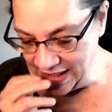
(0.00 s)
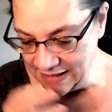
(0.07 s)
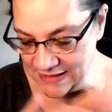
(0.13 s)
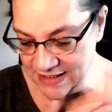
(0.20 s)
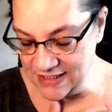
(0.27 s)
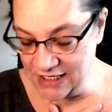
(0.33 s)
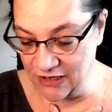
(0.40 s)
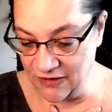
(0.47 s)

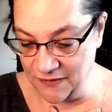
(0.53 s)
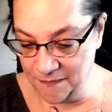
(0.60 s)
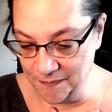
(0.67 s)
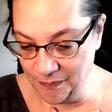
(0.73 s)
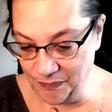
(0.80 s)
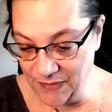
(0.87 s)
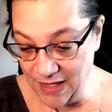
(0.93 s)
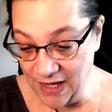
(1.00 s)
So,
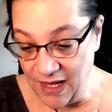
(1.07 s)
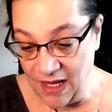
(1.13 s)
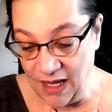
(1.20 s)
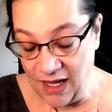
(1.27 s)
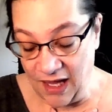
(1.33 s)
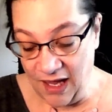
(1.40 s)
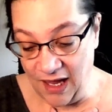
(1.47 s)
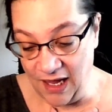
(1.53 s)

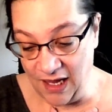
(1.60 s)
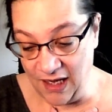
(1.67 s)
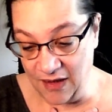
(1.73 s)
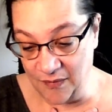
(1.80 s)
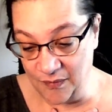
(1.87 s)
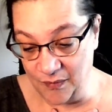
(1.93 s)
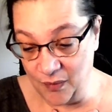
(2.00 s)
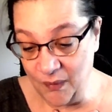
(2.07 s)

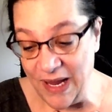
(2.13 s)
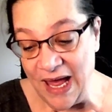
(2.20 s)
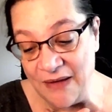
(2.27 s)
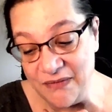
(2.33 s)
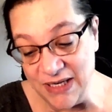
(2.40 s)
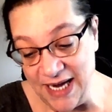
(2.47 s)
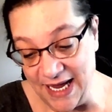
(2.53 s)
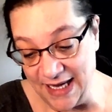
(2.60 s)
what we have
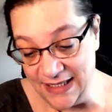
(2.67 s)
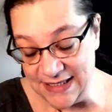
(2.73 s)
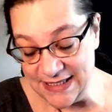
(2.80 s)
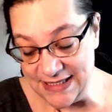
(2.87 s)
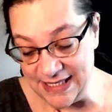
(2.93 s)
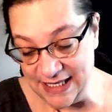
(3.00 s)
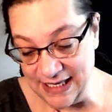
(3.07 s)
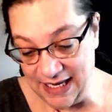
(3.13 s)
next